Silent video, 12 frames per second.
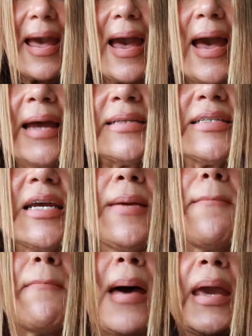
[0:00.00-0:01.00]
and it
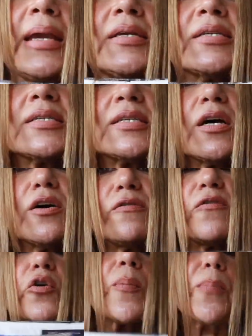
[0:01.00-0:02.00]
makes
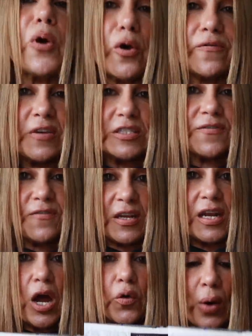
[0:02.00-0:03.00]
for a perfect
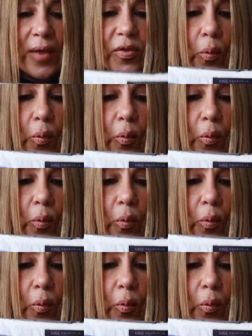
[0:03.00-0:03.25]
fit around the